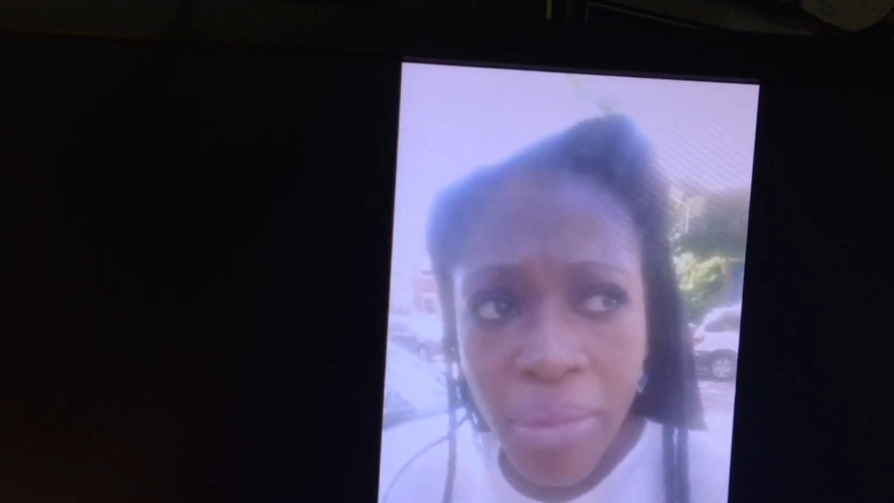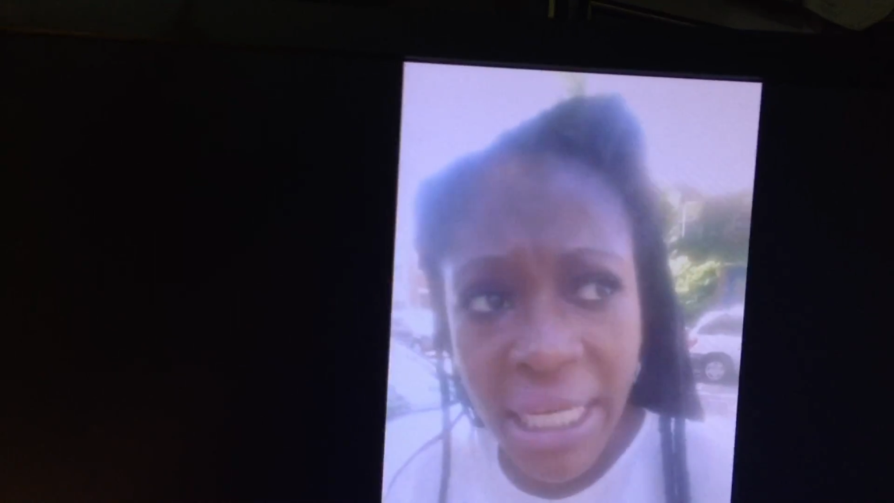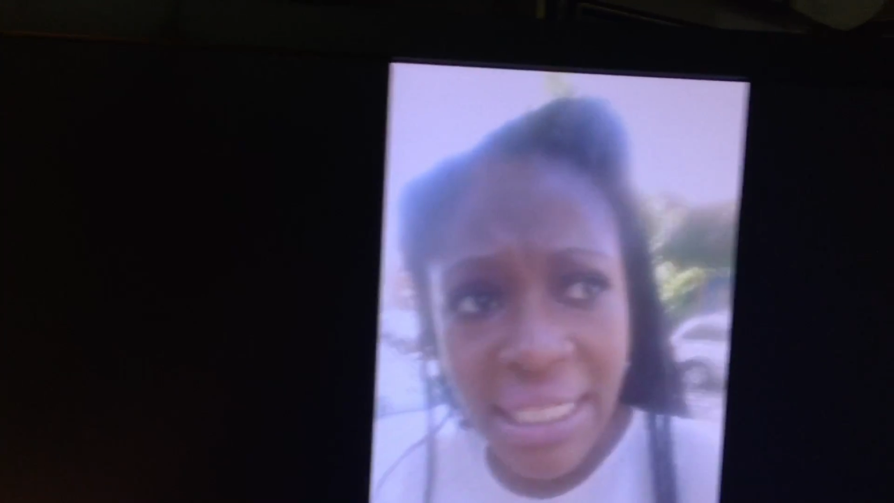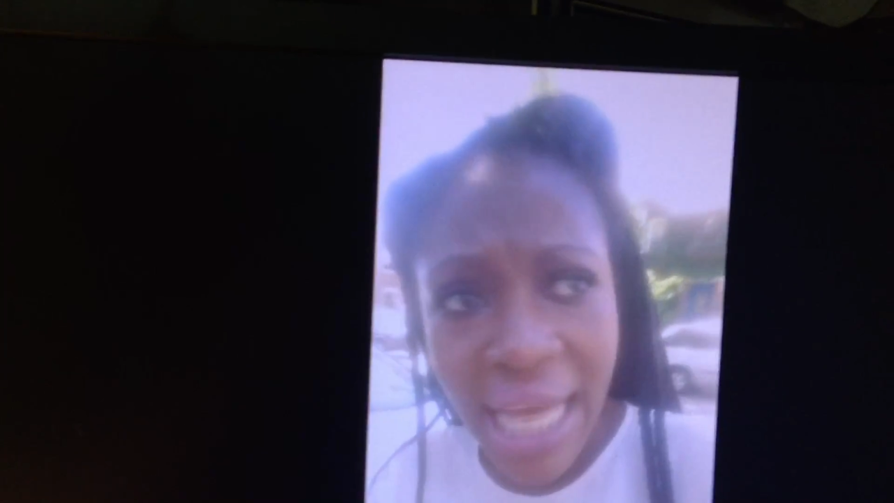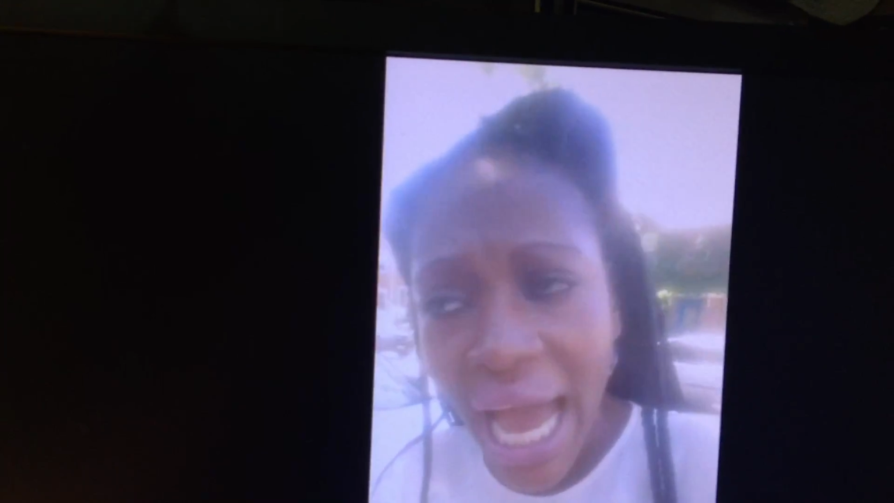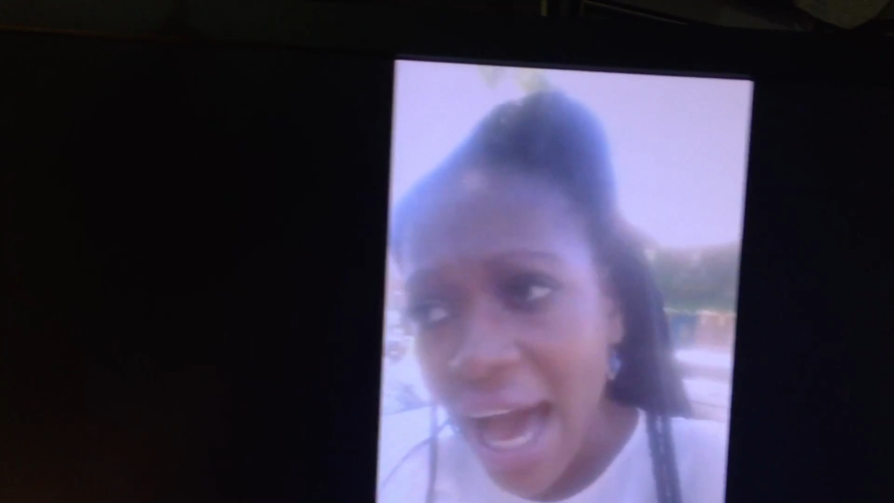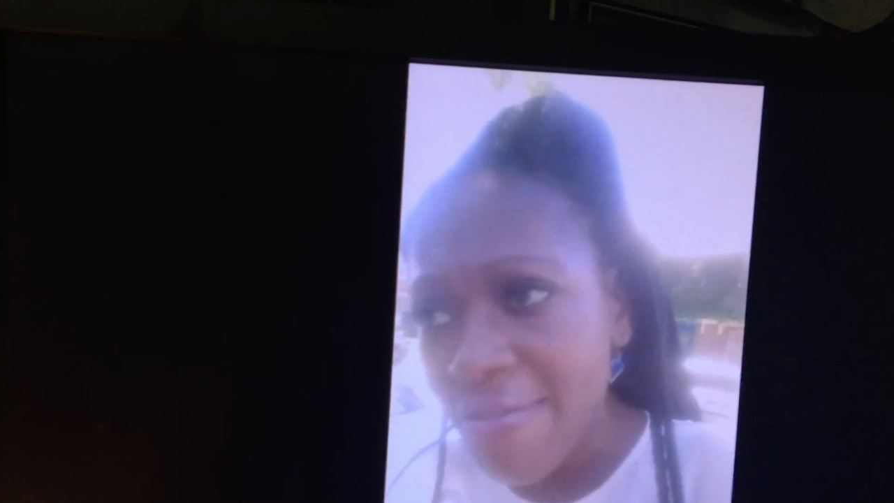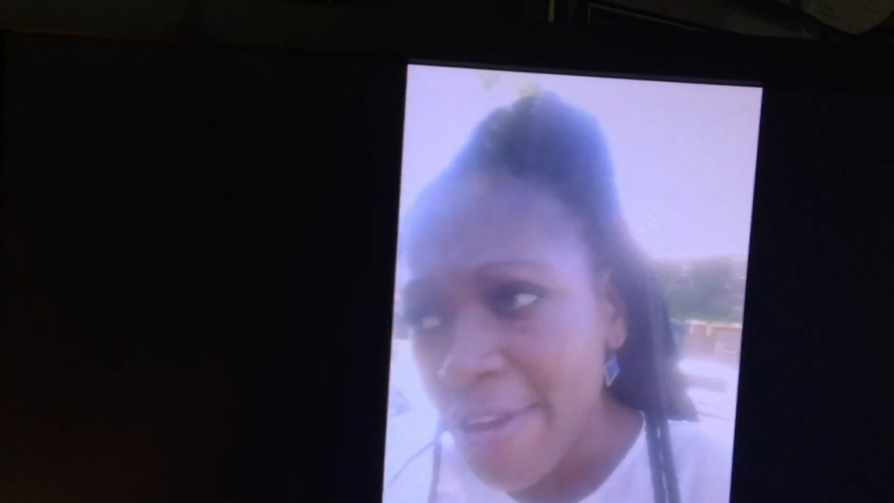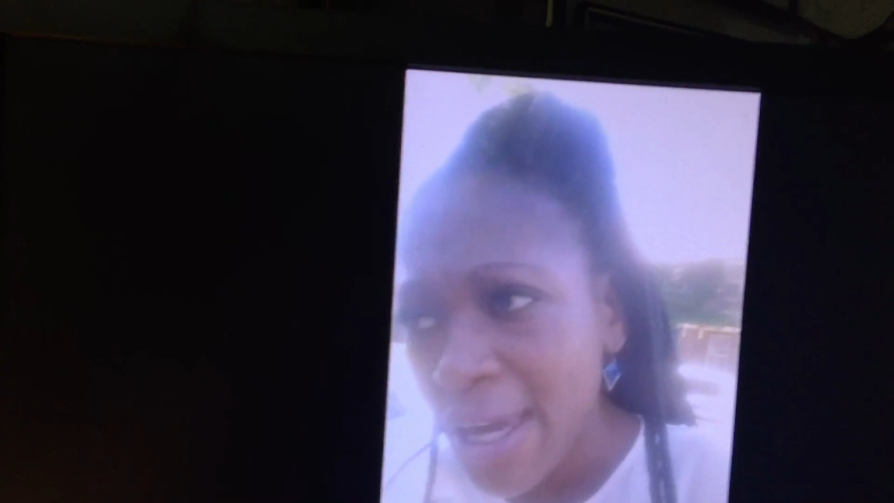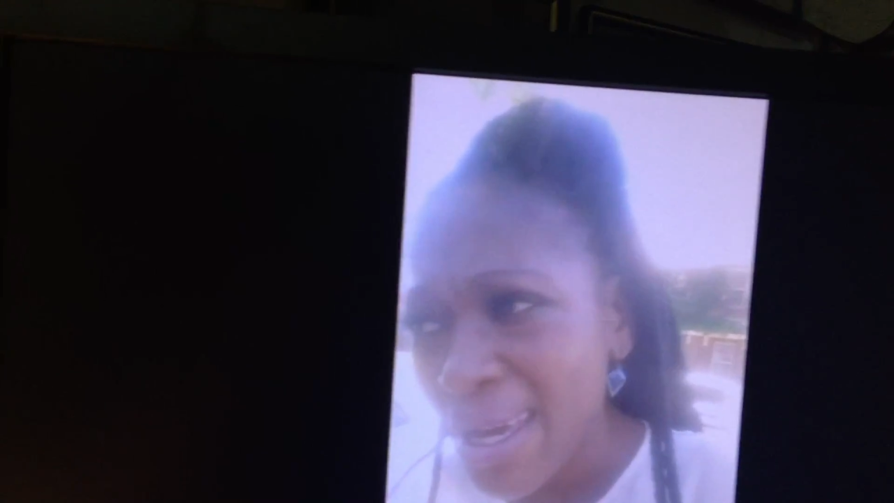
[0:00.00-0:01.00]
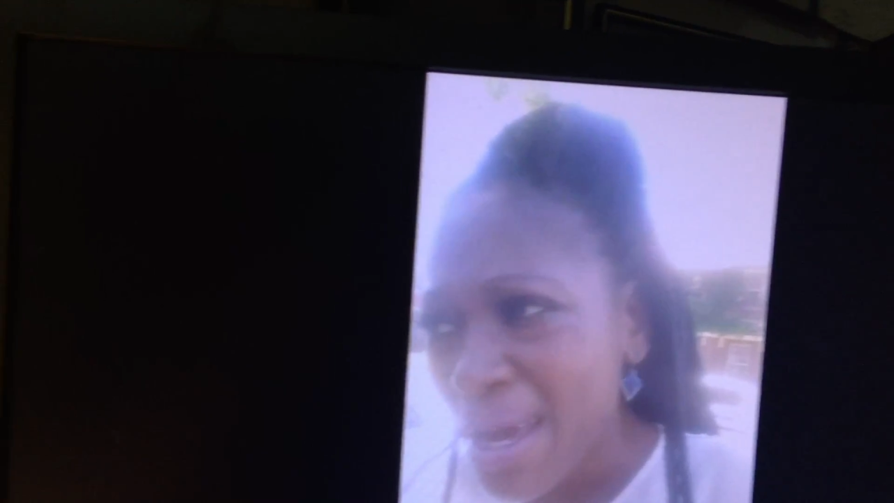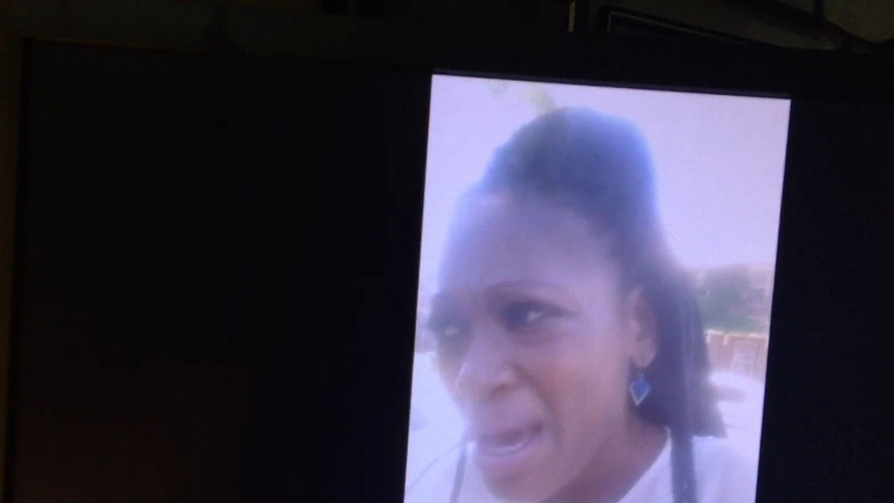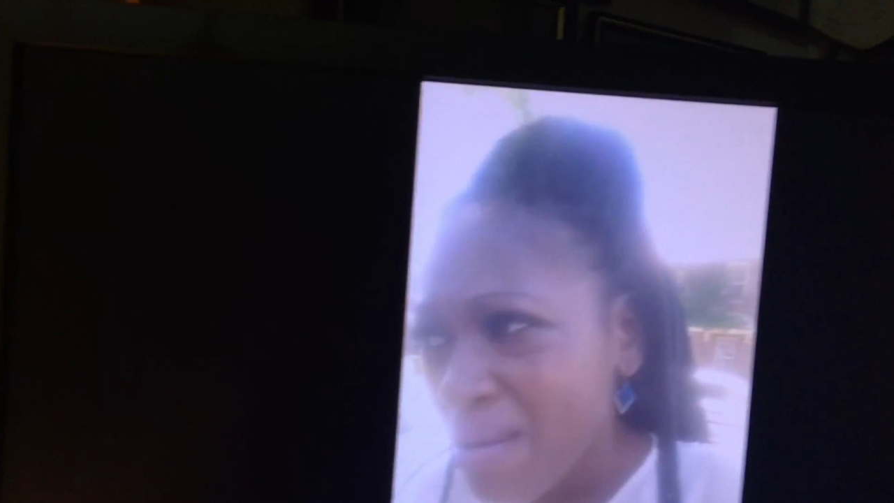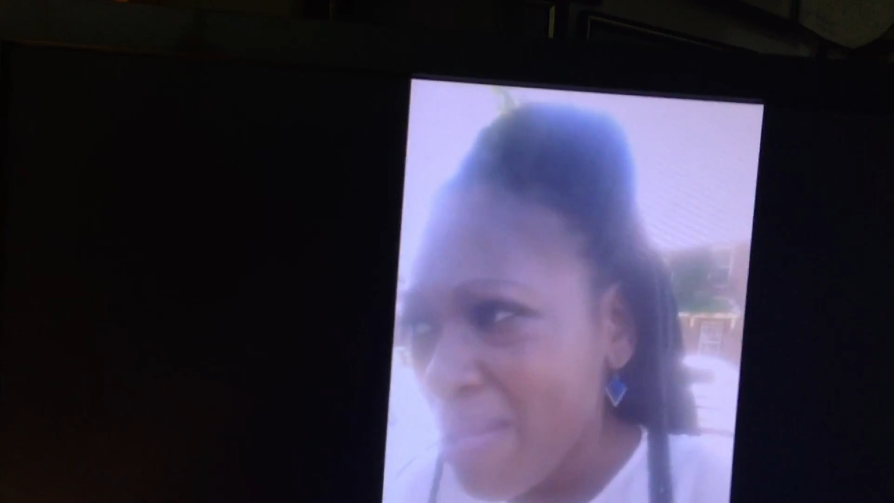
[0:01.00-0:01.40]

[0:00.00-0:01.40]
because I haven't